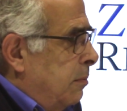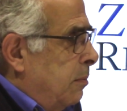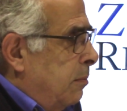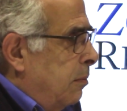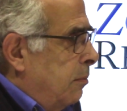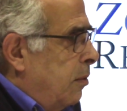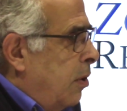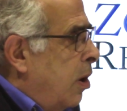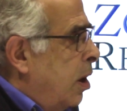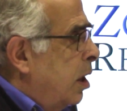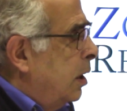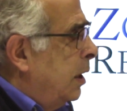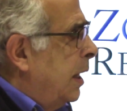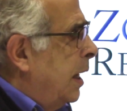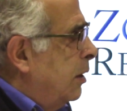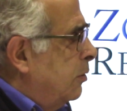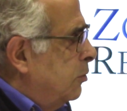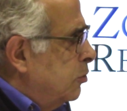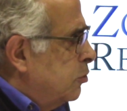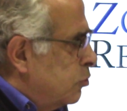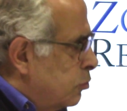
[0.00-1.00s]

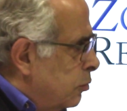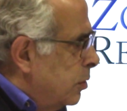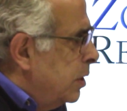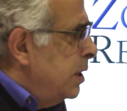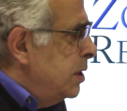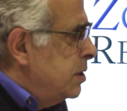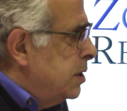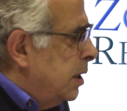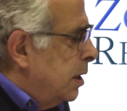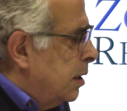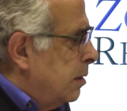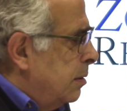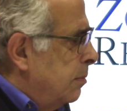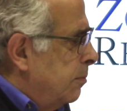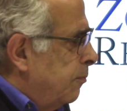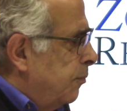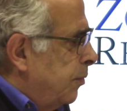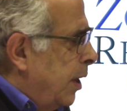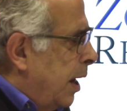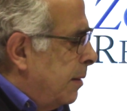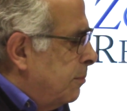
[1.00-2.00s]
all-out treason,
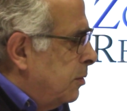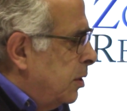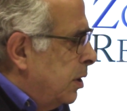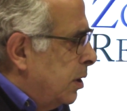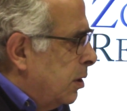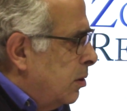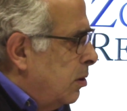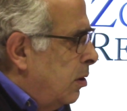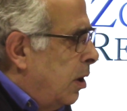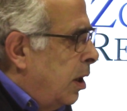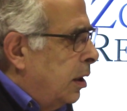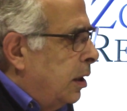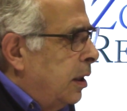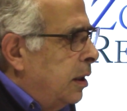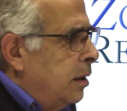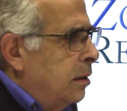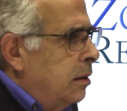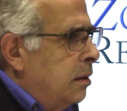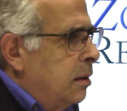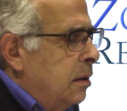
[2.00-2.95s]
I'm going to call it,